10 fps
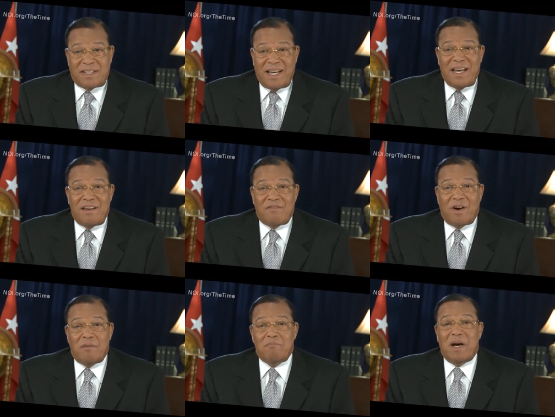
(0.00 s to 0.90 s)

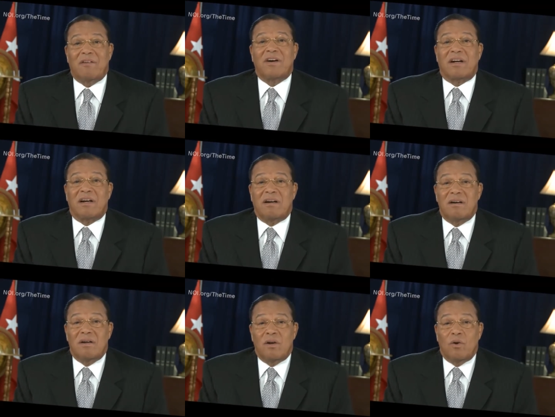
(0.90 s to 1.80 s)
gave
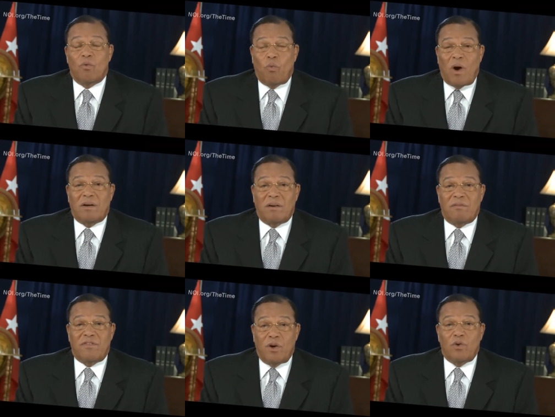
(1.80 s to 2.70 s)
America one
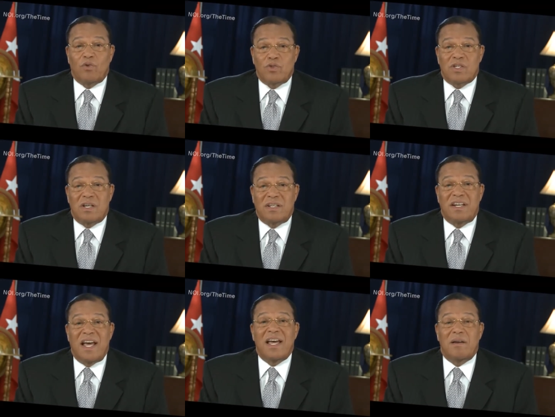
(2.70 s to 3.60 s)
of those
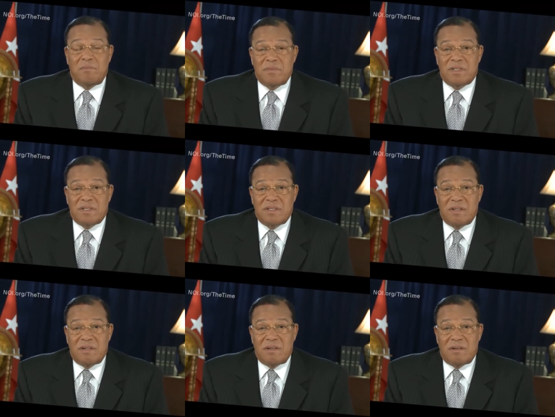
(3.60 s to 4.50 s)
names
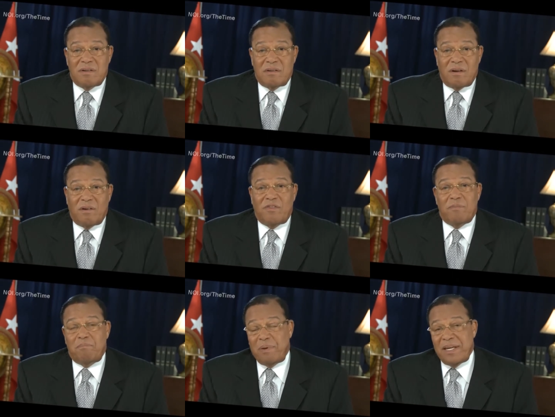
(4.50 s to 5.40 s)
of
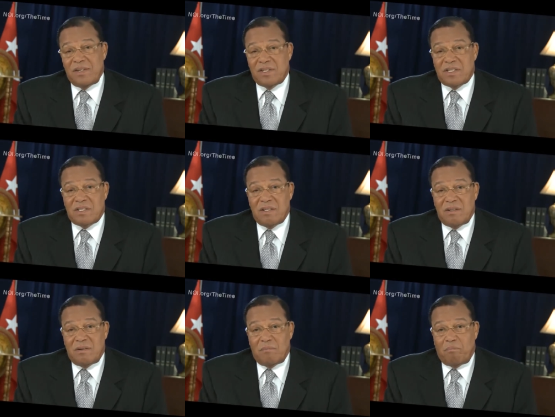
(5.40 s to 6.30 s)
a beast,
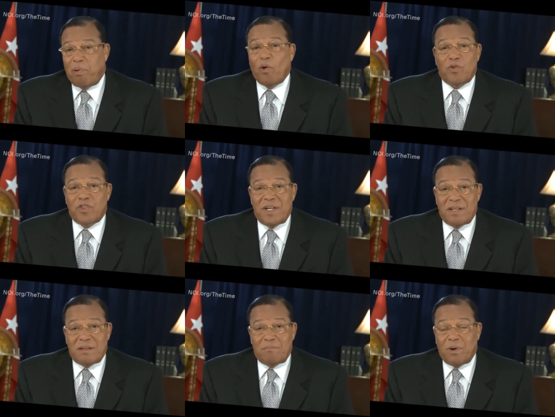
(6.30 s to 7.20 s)
both
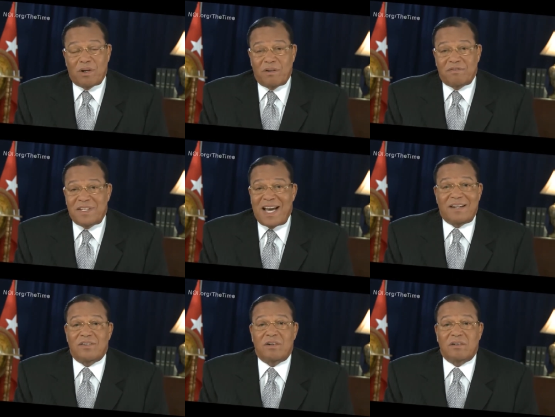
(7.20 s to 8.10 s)
in the book of
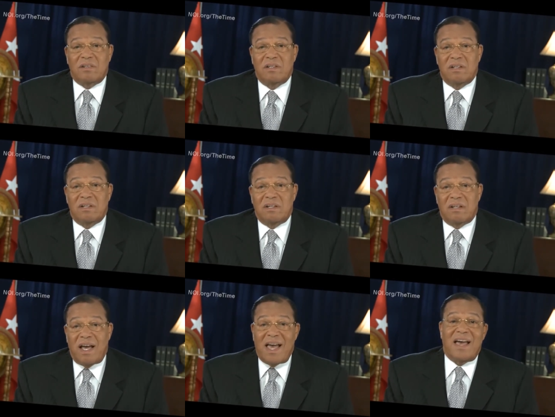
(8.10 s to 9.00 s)
Daniel
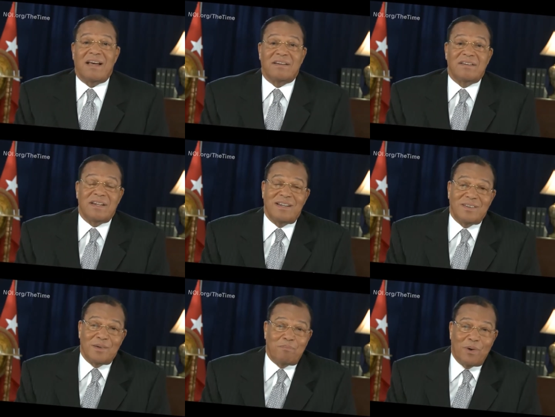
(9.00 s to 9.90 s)
and
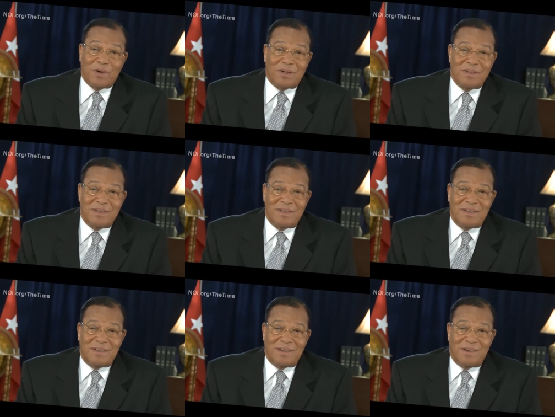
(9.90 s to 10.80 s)
in the book
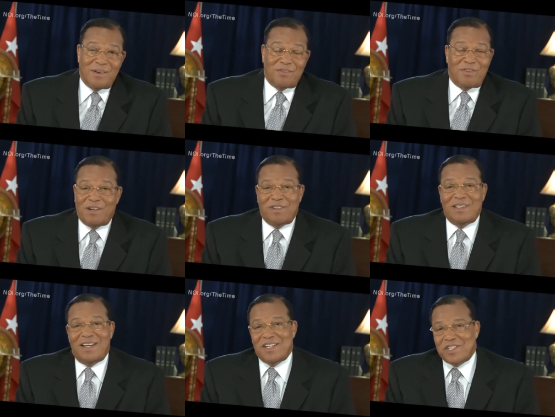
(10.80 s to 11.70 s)
of
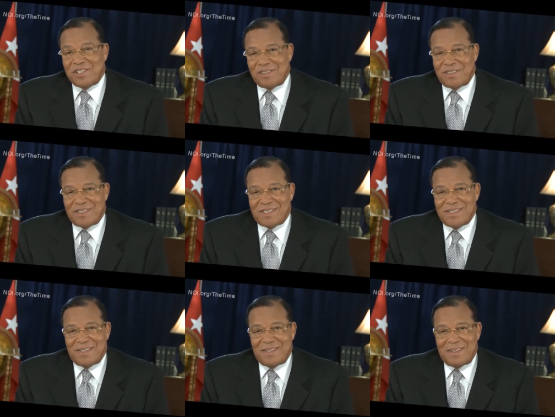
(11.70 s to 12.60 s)

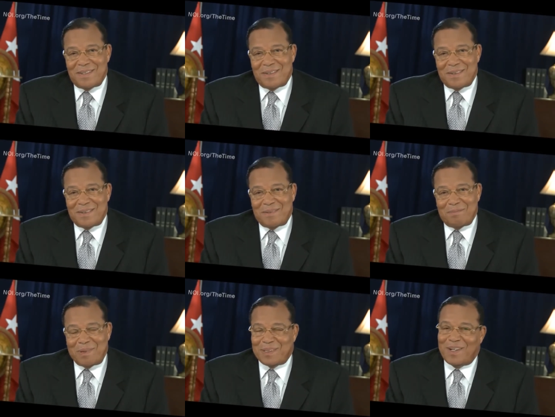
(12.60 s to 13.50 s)
Revelations.
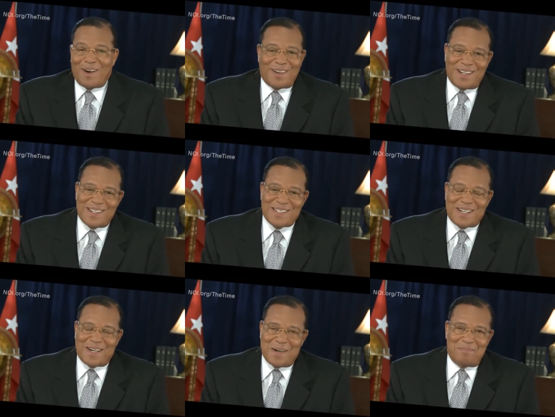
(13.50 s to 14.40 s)
But God
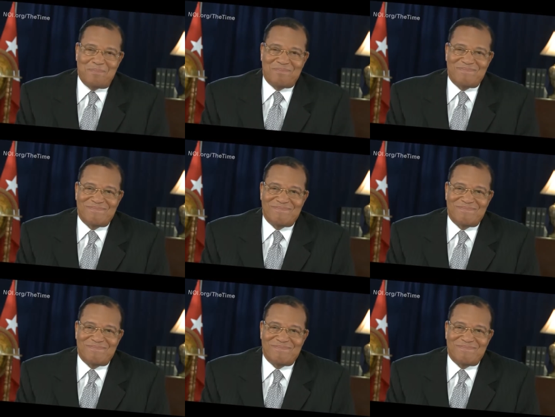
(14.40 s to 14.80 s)
has come,